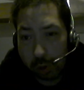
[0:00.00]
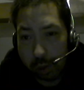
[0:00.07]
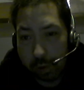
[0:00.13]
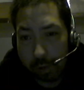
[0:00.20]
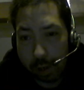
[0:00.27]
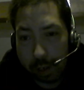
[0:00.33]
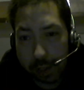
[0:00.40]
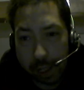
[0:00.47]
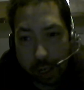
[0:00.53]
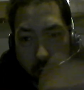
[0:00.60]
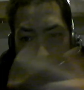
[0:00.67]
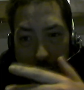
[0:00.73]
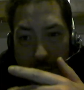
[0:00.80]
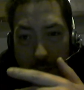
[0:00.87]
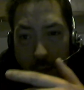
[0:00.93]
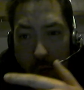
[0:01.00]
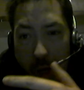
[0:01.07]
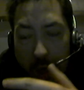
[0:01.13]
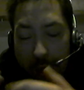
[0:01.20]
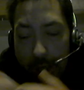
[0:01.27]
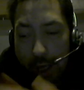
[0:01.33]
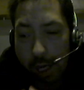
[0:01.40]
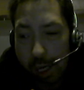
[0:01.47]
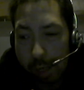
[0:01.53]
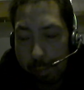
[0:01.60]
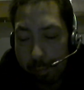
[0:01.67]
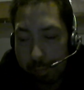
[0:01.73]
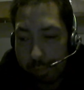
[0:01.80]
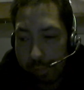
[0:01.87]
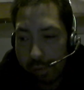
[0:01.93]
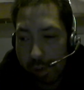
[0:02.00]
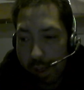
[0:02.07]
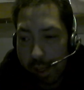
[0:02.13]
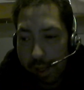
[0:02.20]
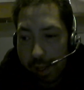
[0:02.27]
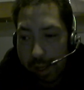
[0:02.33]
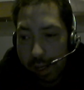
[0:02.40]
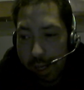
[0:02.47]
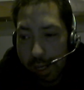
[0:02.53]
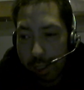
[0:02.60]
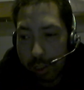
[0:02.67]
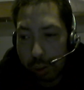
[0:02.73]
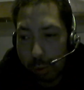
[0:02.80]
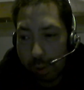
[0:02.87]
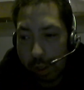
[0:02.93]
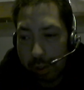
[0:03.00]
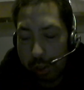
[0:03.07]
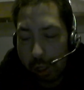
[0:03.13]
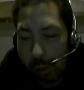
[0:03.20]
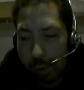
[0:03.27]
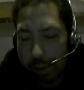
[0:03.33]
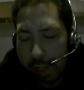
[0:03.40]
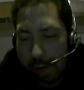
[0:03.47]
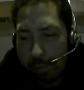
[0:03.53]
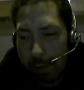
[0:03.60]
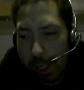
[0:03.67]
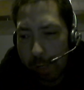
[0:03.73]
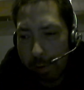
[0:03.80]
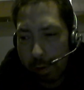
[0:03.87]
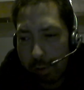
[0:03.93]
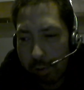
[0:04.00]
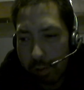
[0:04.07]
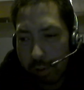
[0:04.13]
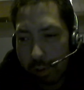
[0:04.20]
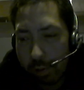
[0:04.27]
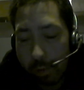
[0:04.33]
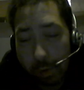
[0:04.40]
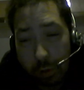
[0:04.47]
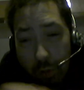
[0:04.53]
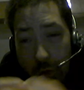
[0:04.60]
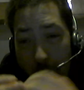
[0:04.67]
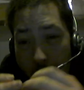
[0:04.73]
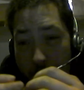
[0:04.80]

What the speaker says: can run that all day long. As you well know, with that virus, the restore